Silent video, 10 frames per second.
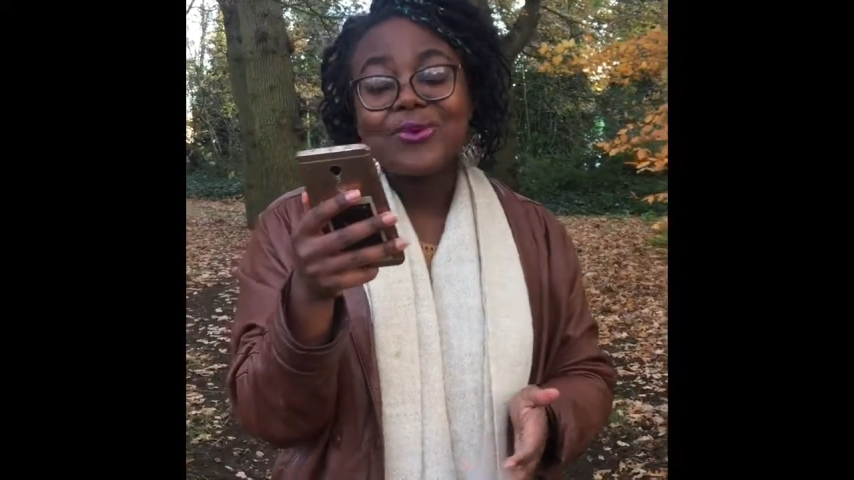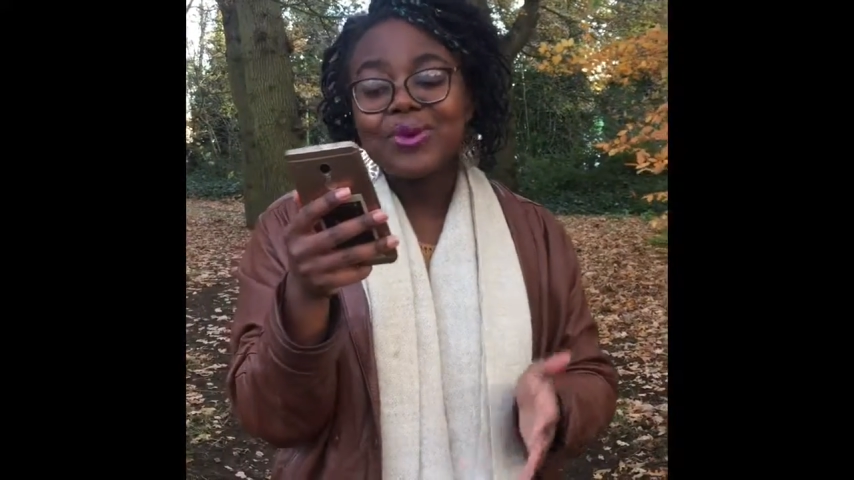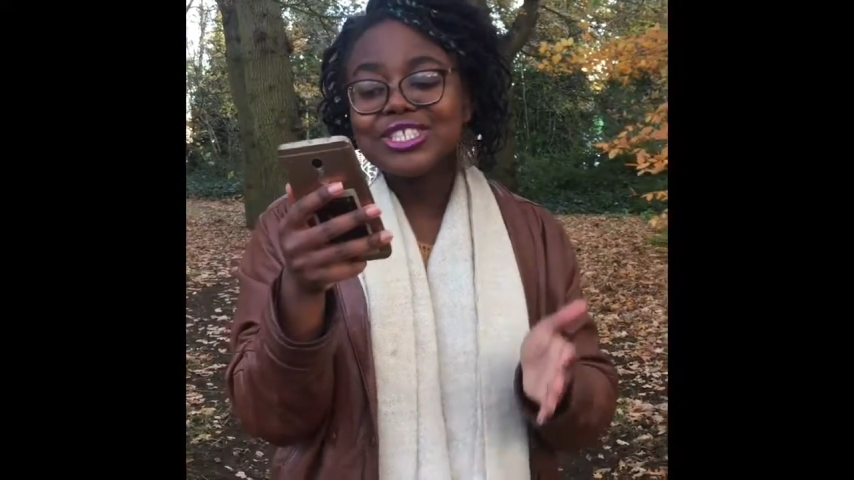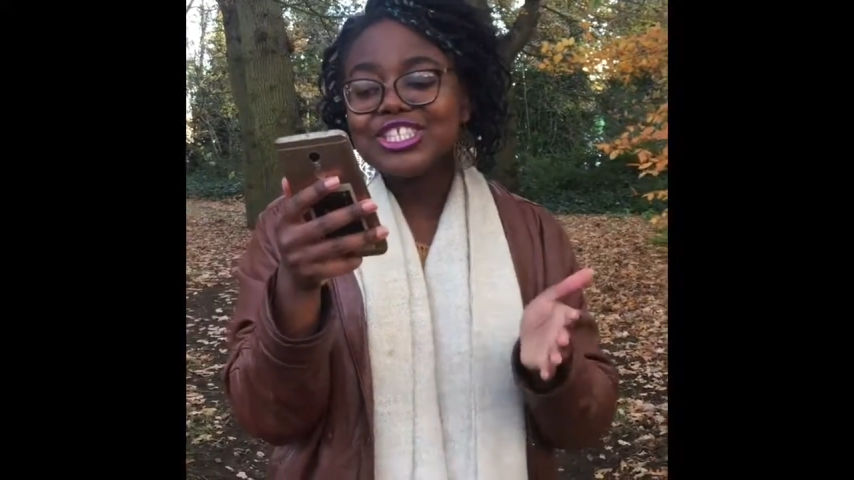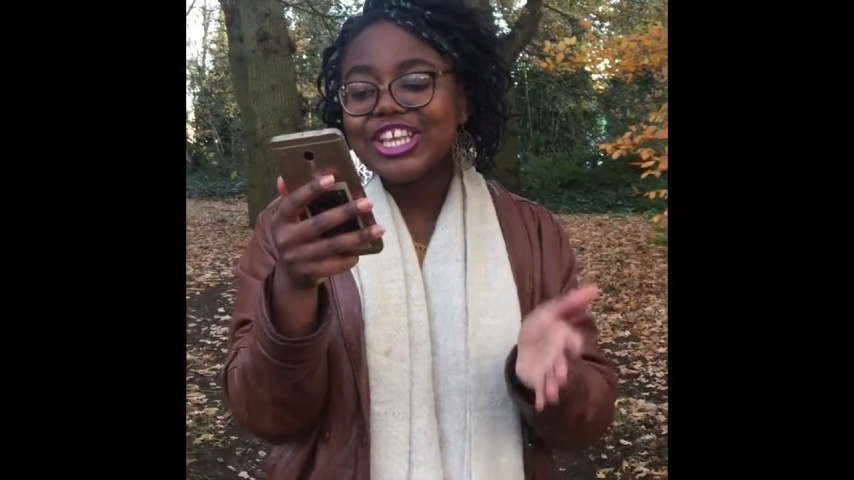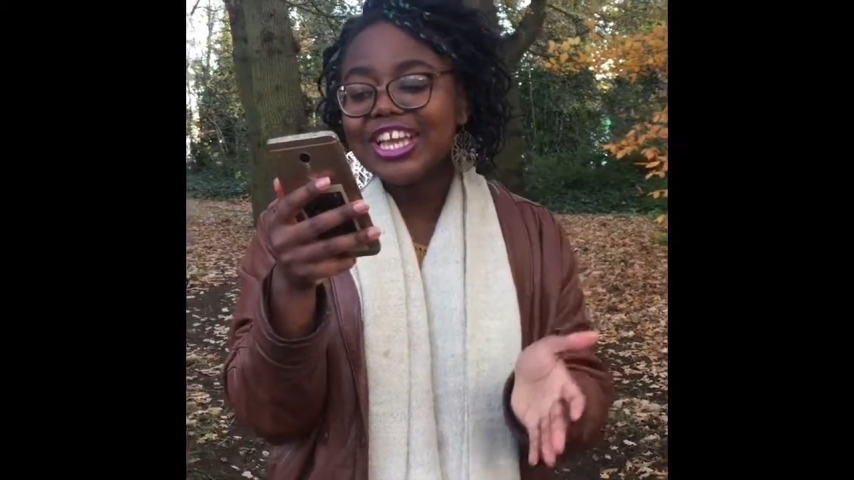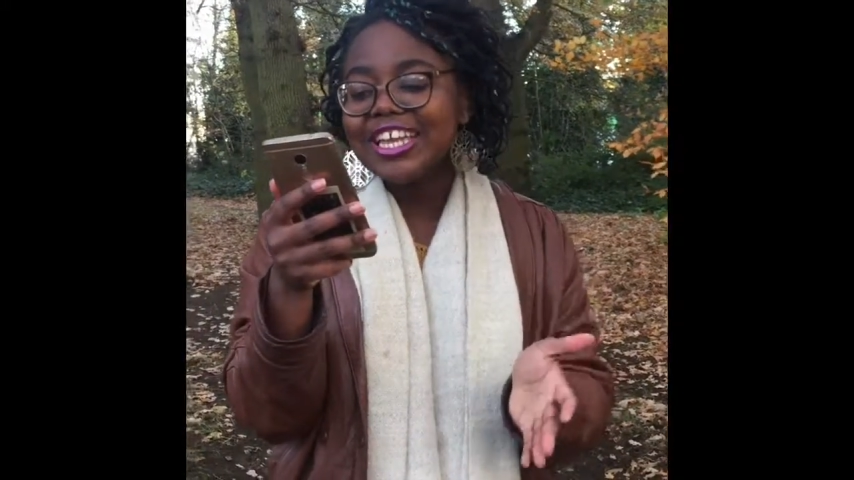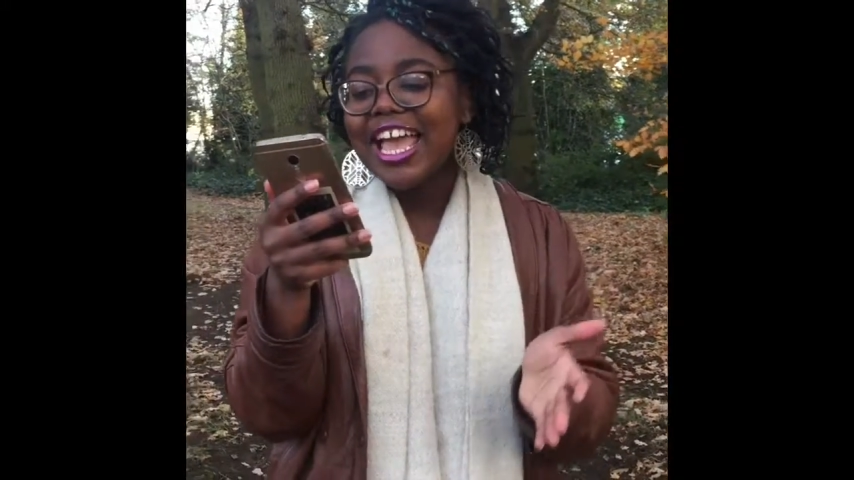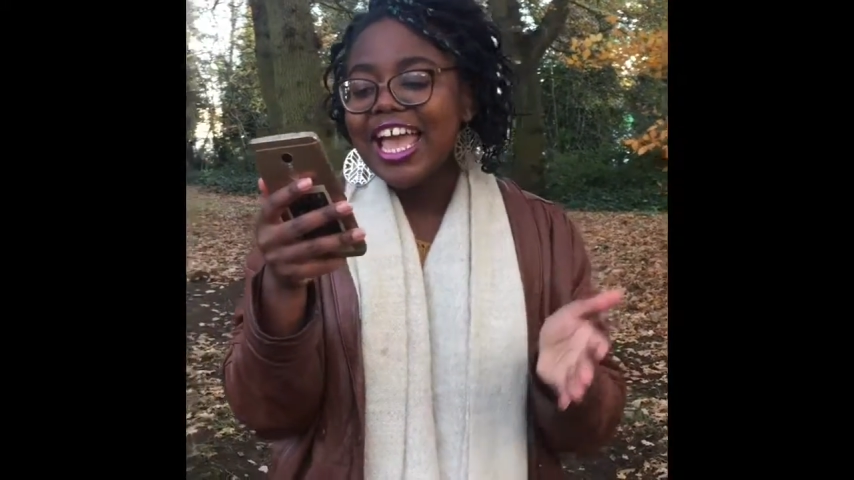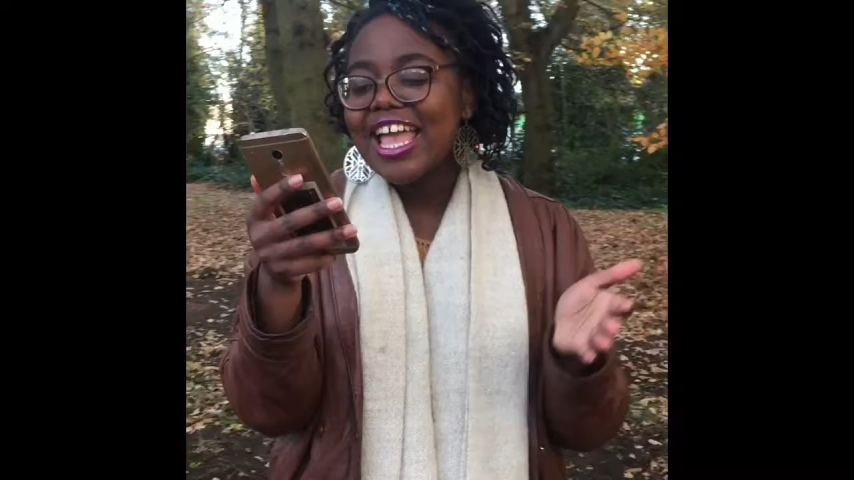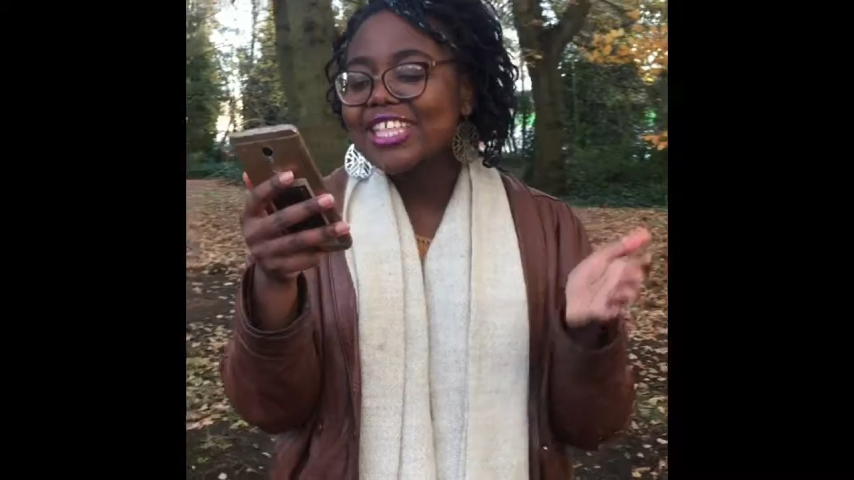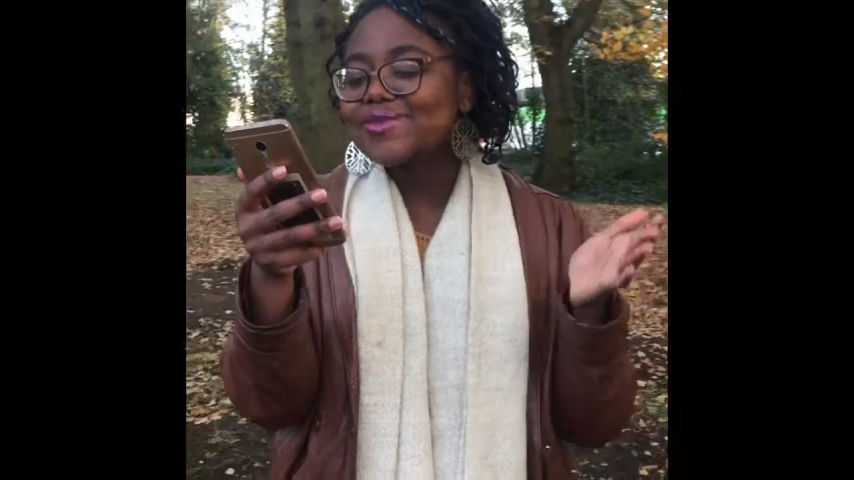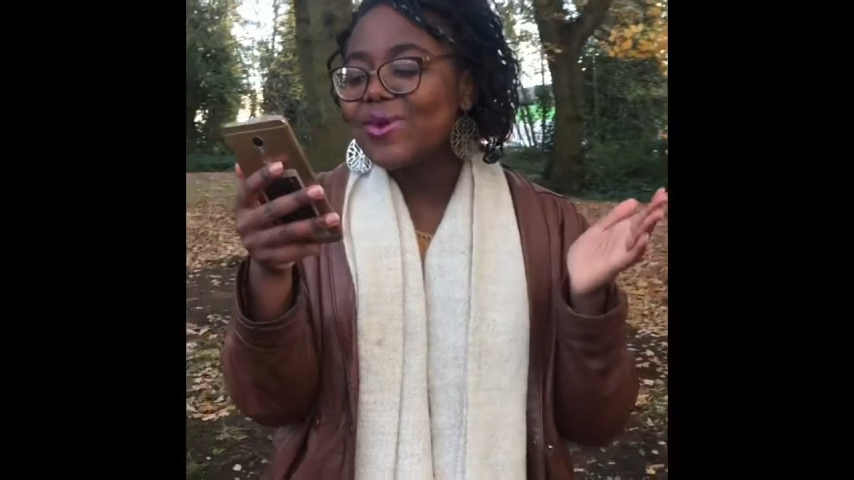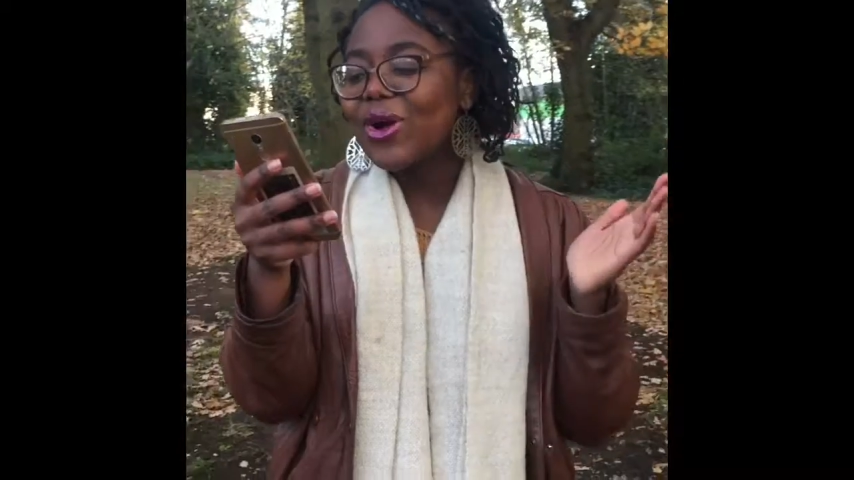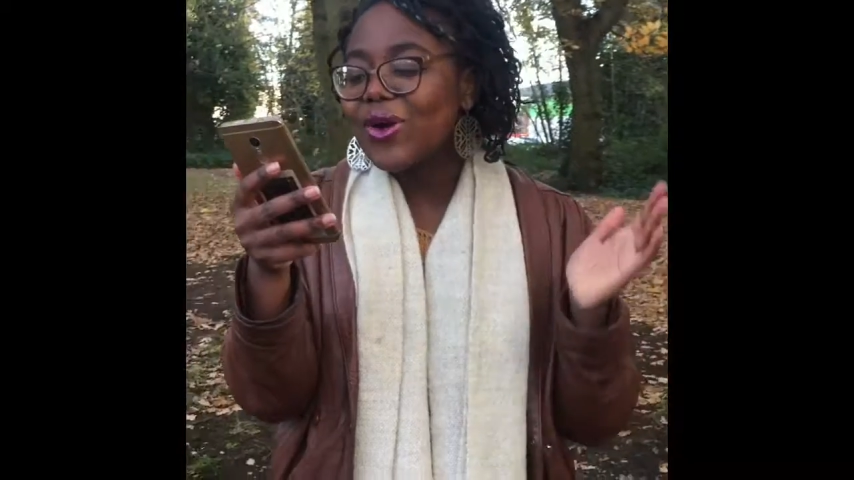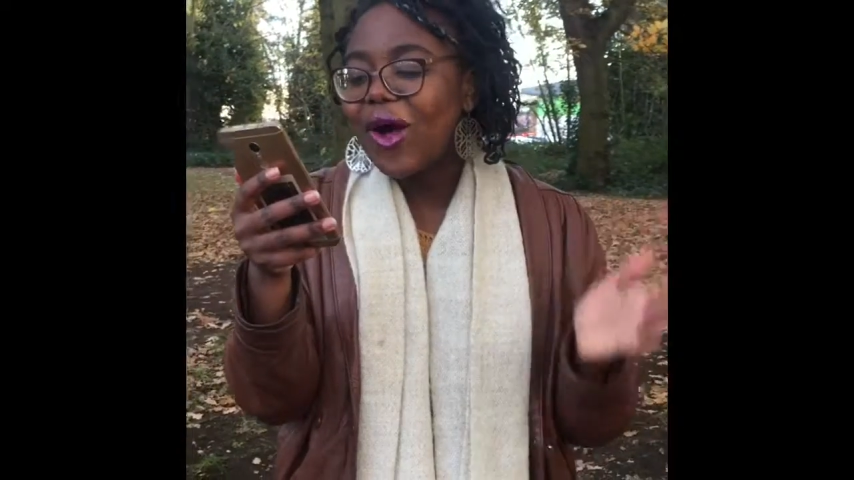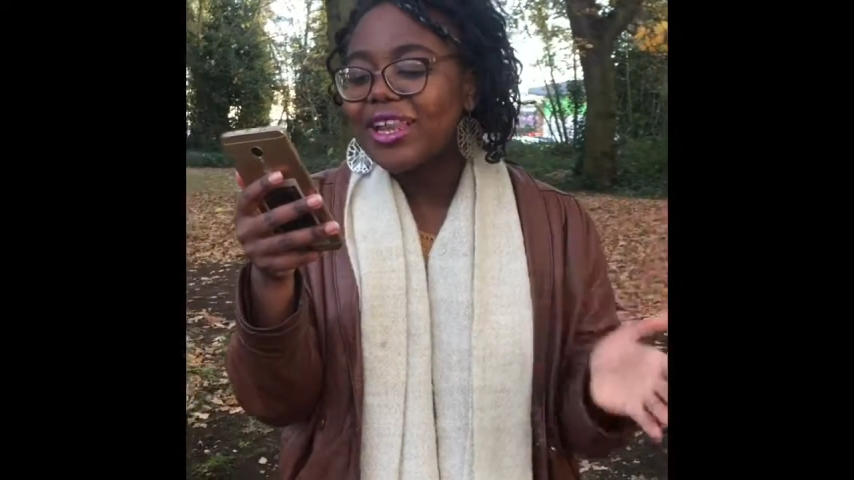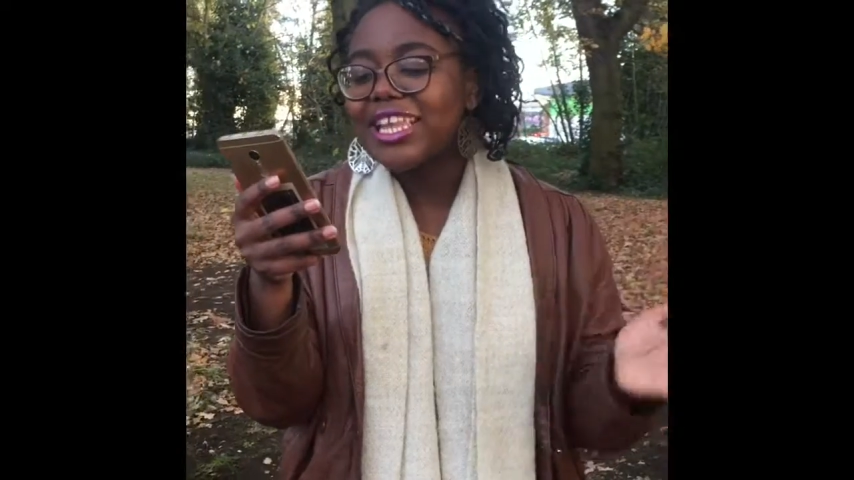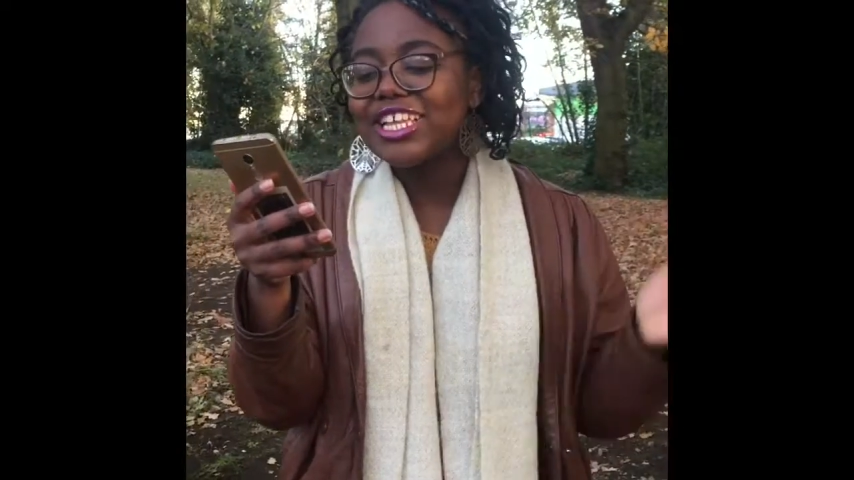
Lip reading: What's good is what God